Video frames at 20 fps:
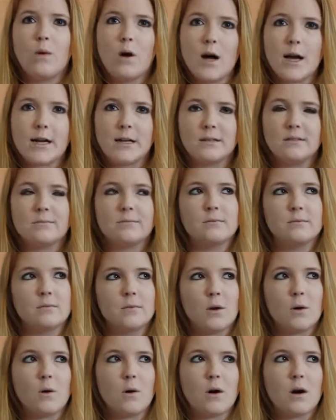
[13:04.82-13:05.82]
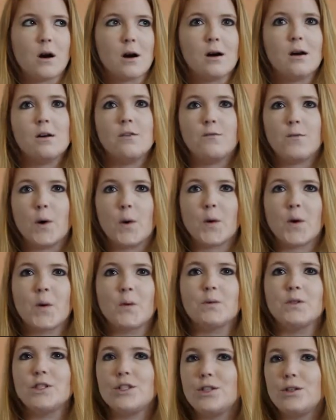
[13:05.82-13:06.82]
1 or
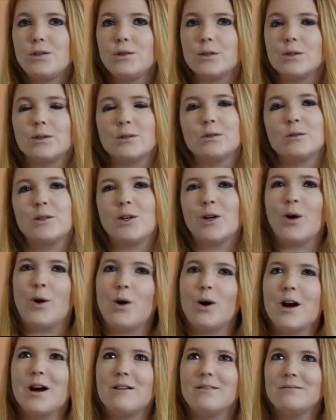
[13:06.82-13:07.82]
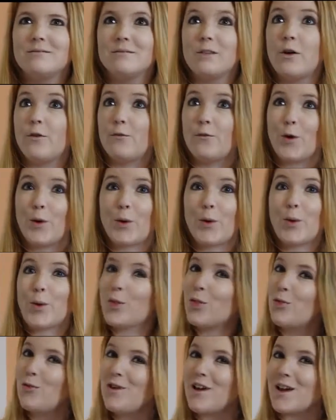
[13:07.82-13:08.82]
photo 2 or
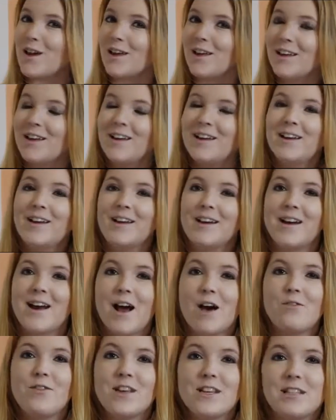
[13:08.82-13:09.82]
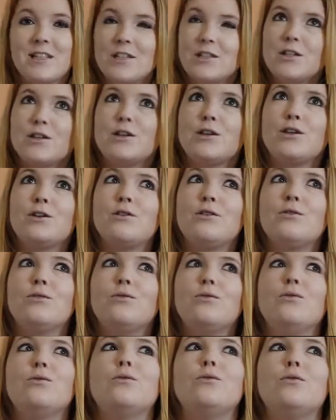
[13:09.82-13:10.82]
photo 3. Now this is a
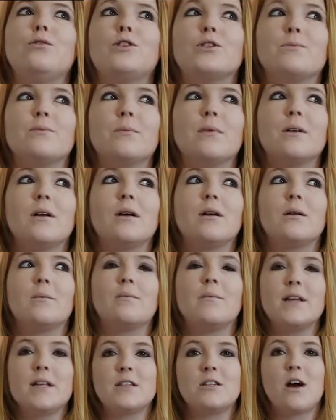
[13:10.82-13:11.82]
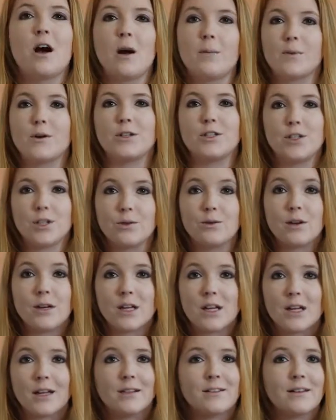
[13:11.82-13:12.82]
huge missed
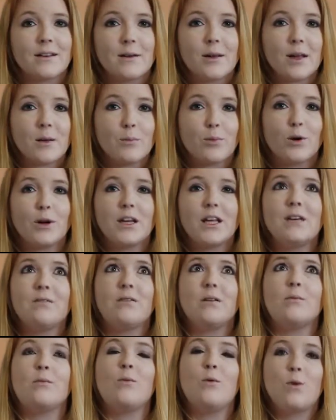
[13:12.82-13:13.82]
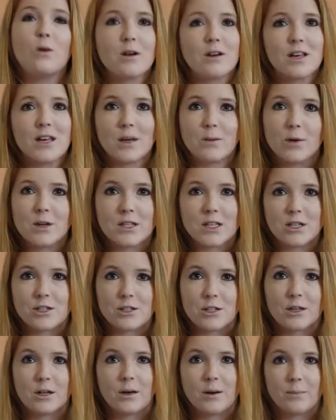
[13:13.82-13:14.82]
opportunity to input even more keywords
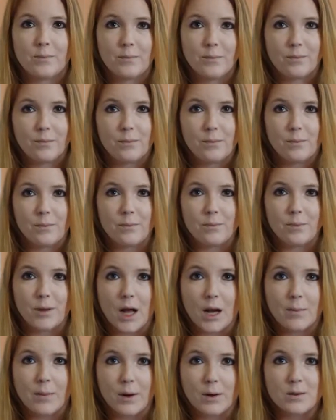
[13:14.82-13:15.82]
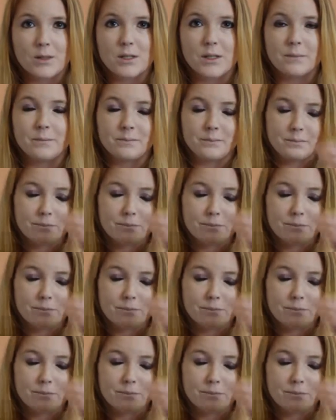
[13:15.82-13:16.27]
into your blog post.